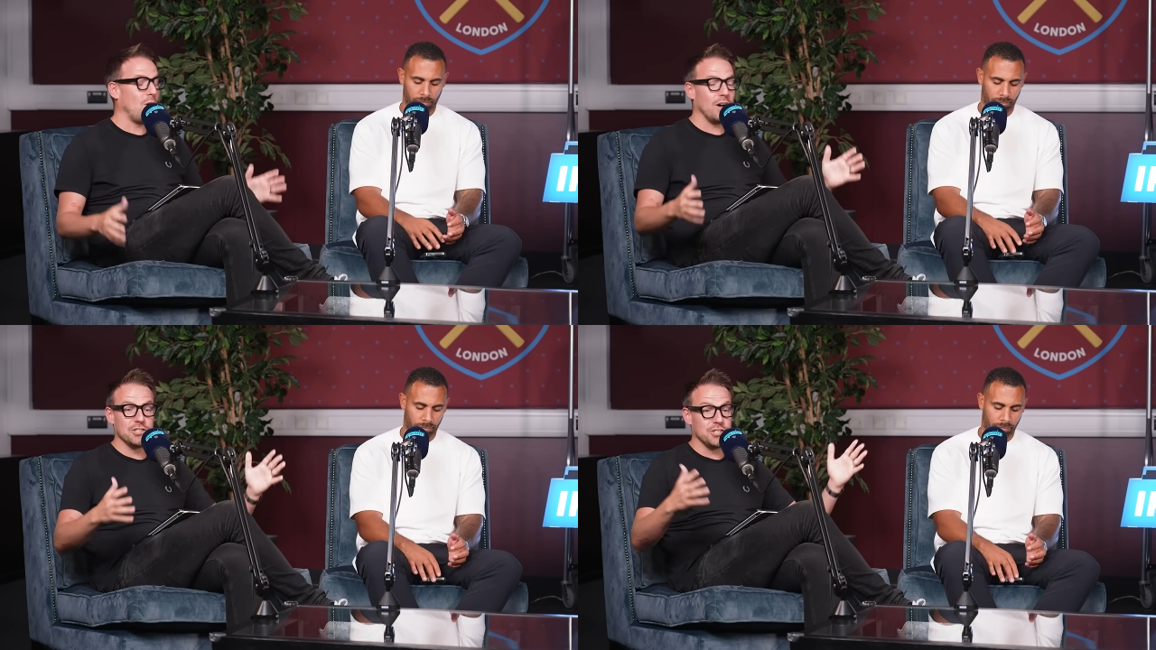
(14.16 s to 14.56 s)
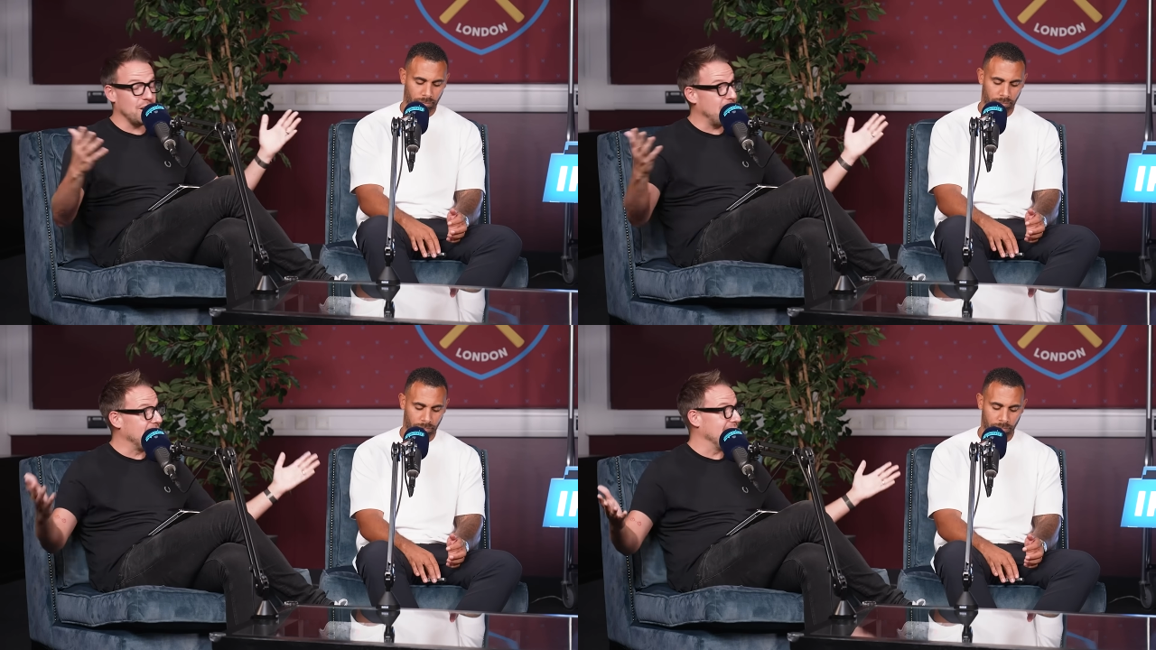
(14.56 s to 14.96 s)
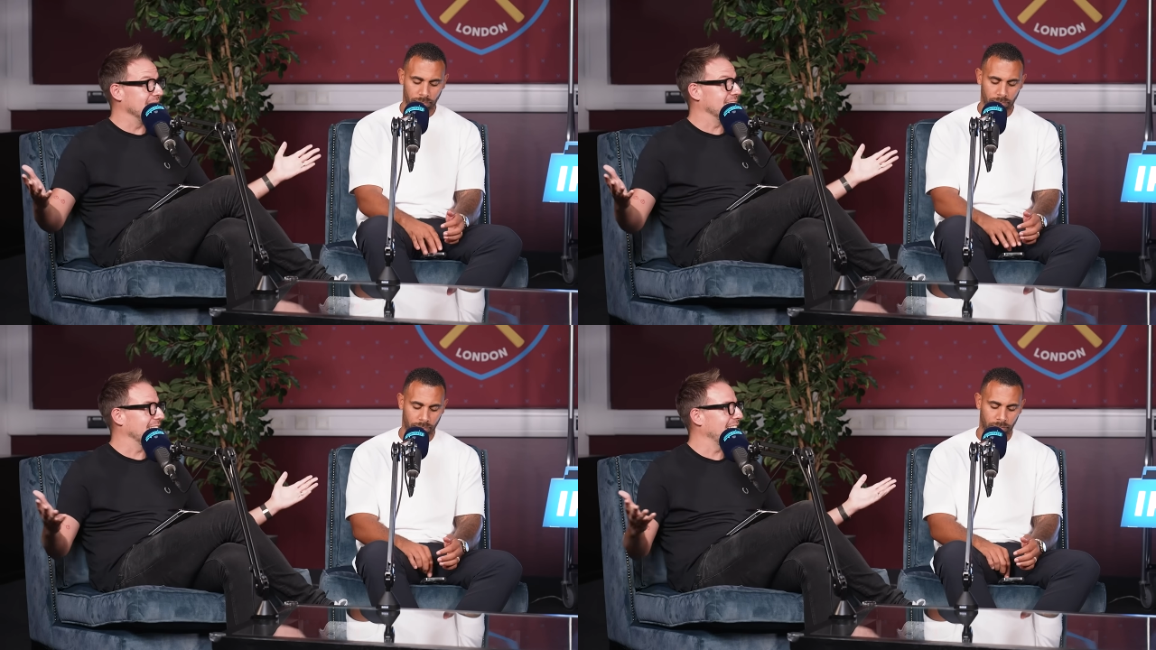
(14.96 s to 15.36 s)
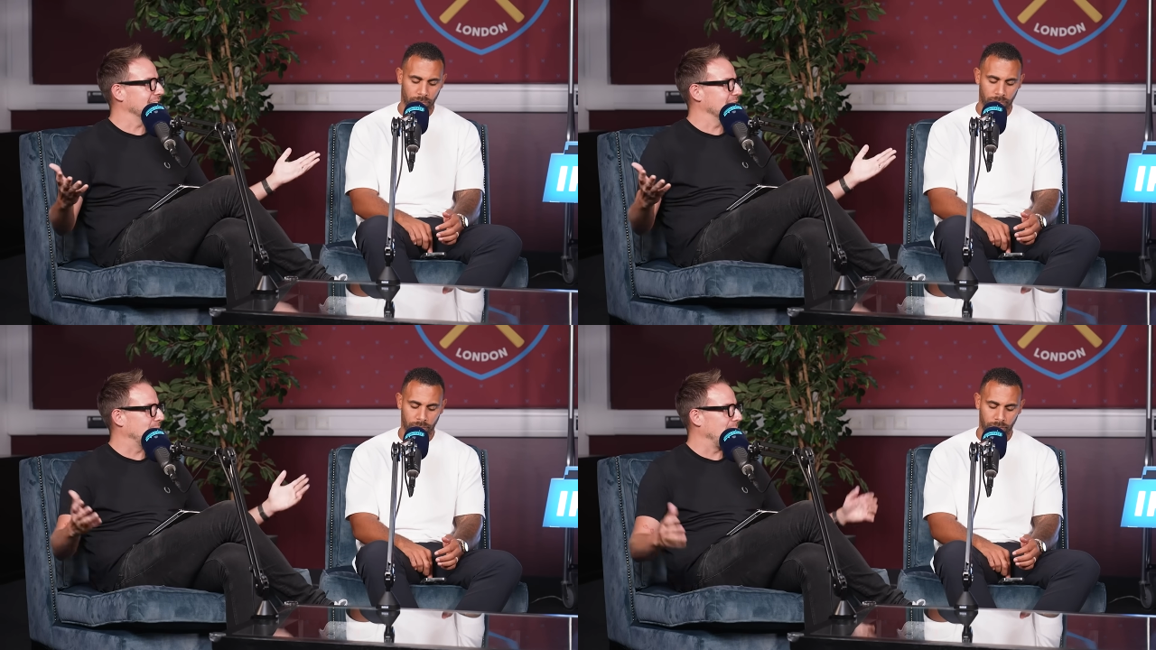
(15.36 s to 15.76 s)
Speaker 1: What a journey to get
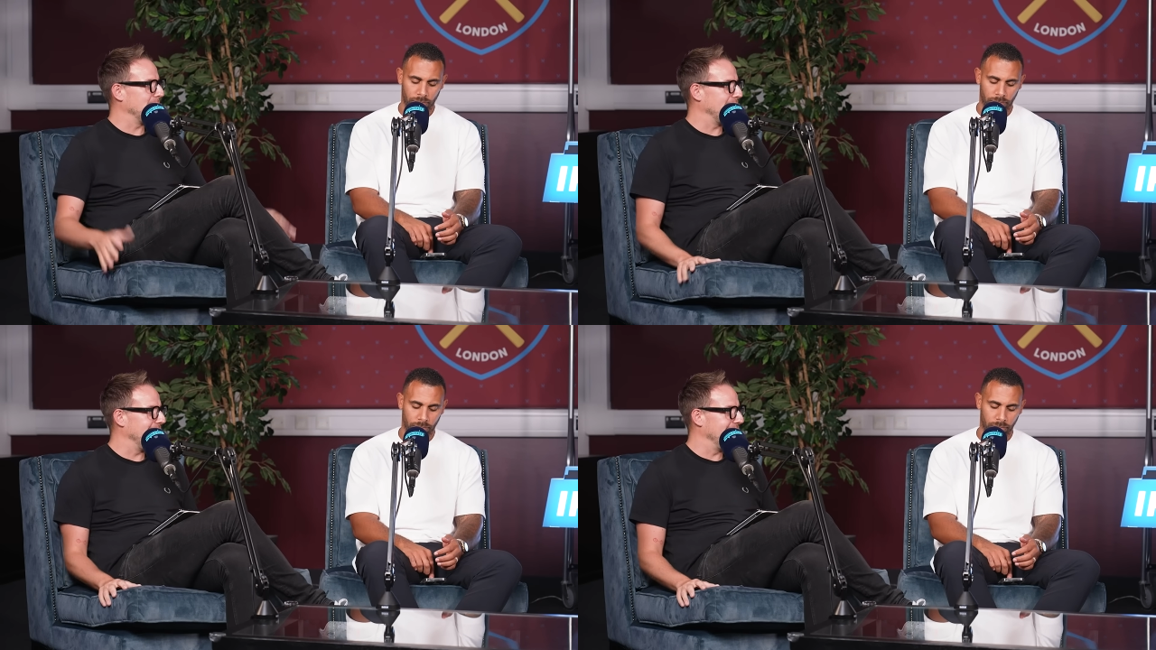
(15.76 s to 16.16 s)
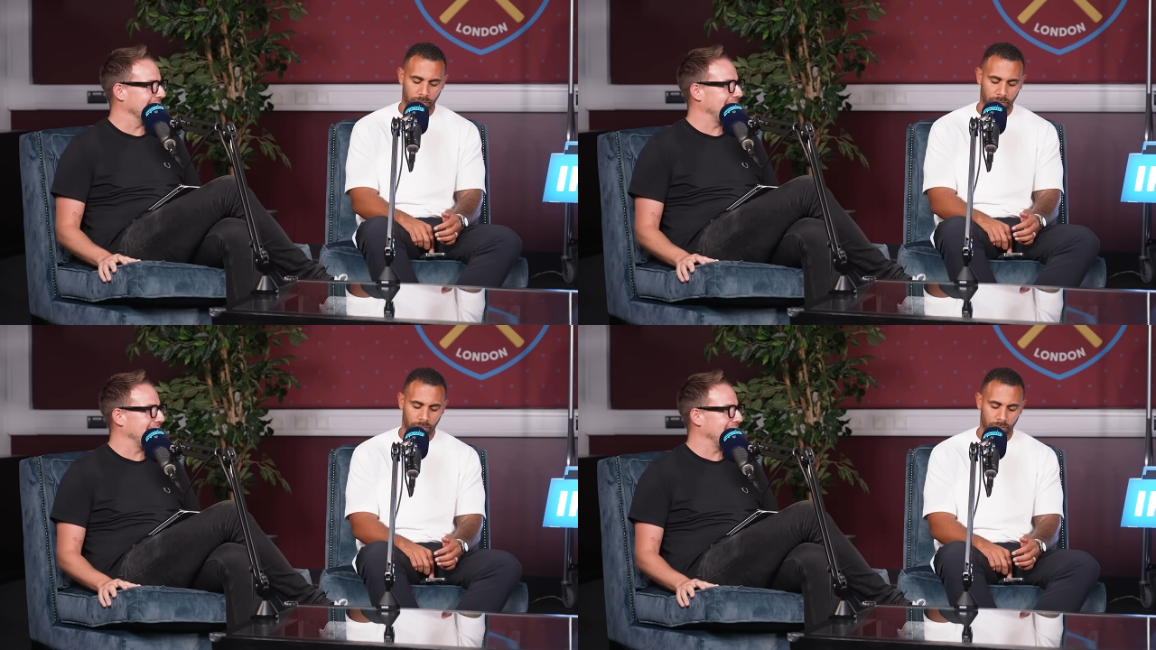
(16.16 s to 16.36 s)
to the Premier League.